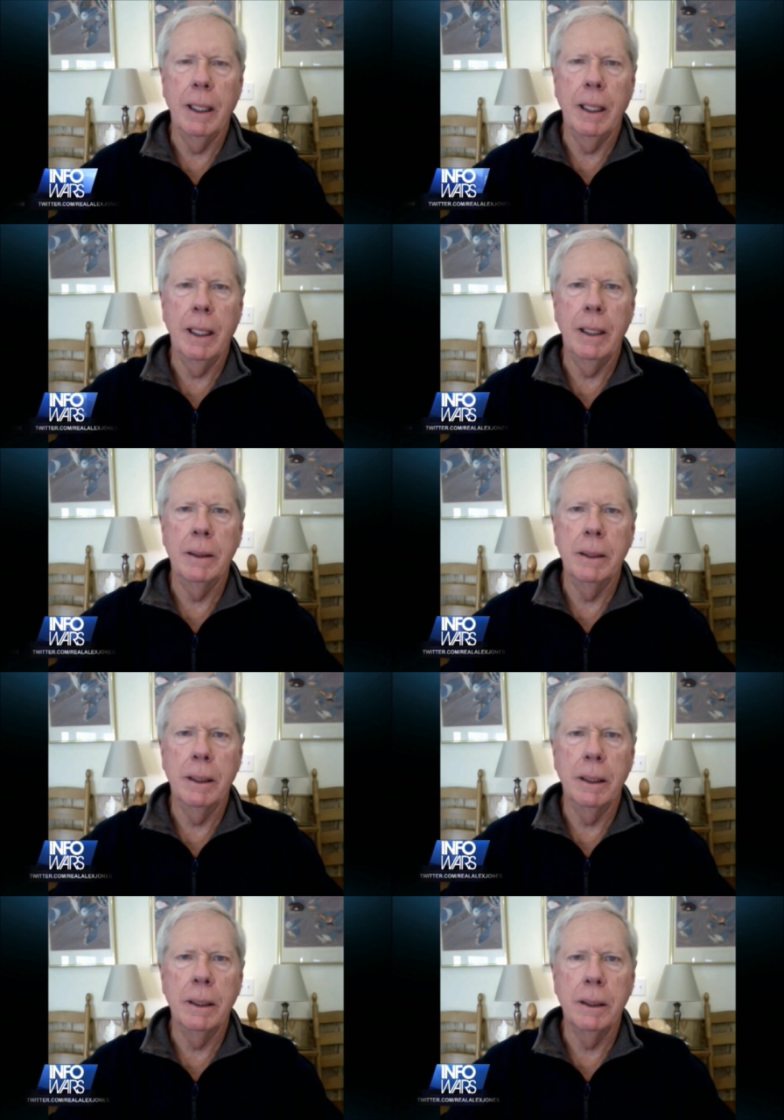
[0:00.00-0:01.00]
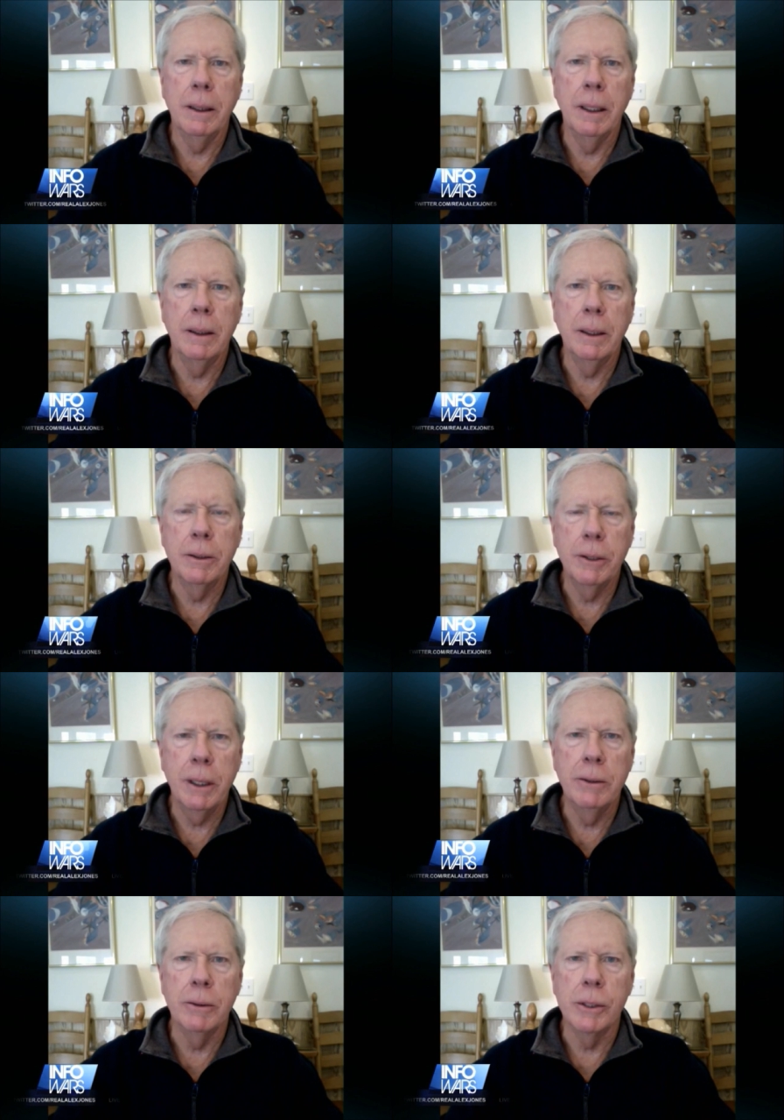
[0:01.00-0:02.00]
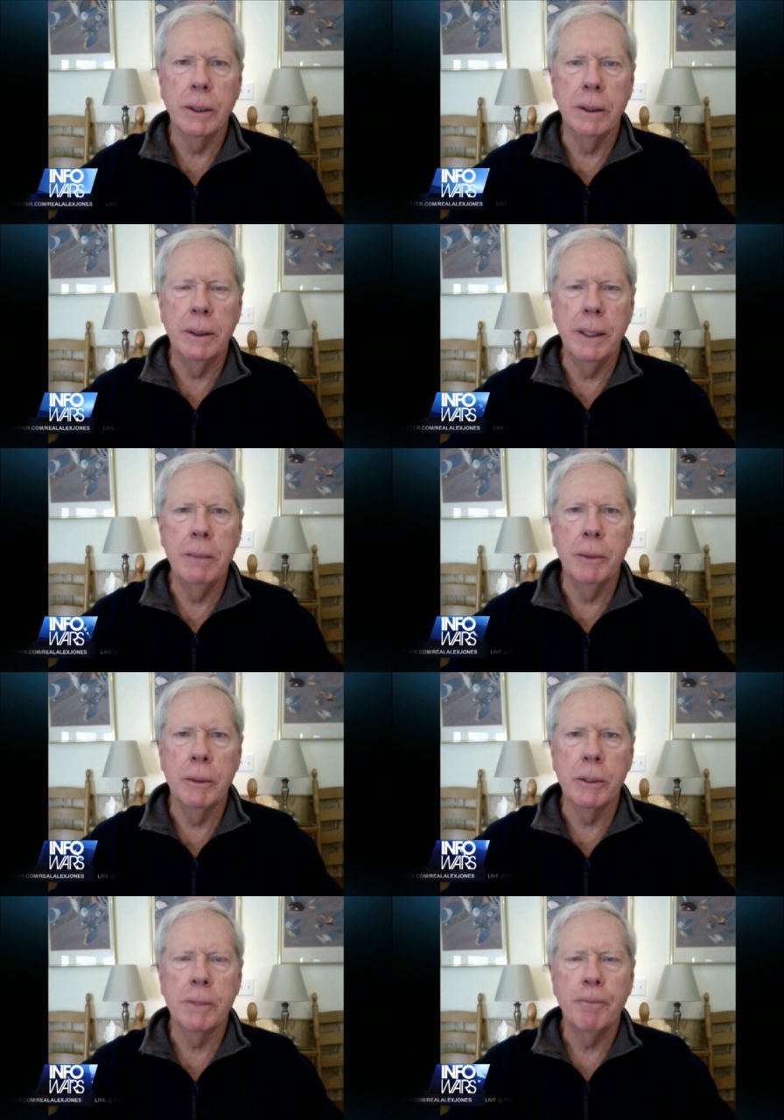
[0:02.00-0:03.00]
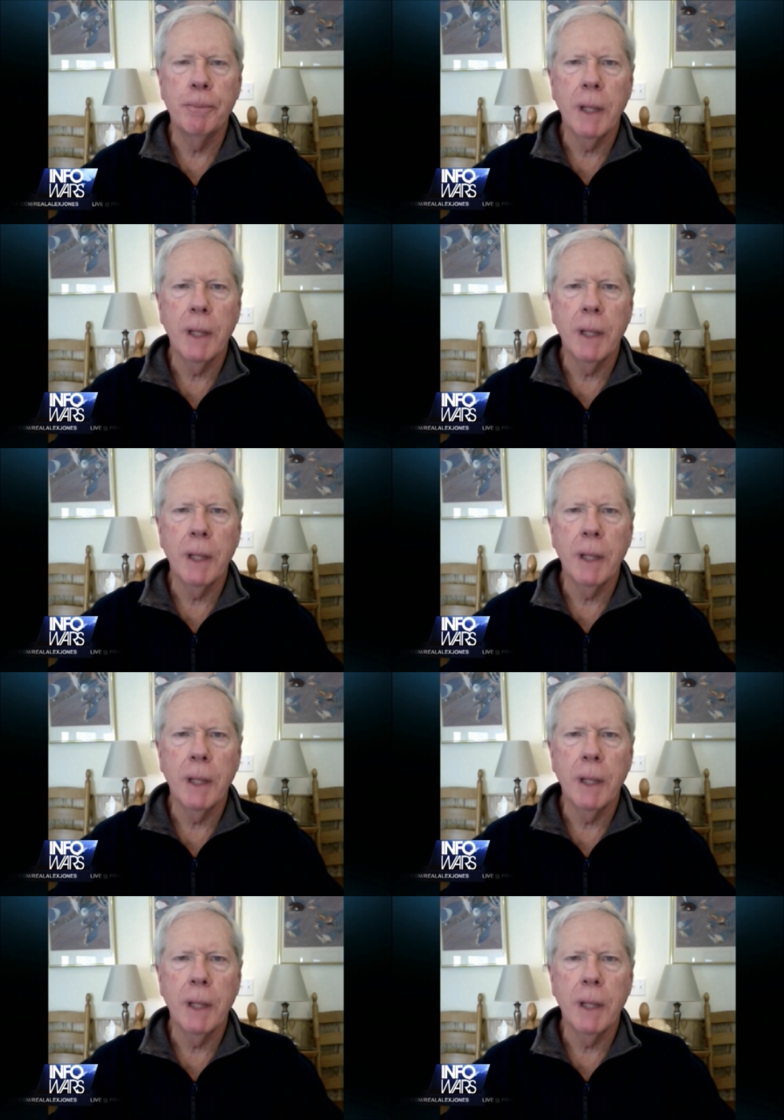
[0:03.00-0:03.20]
and it, it continues and it deepens.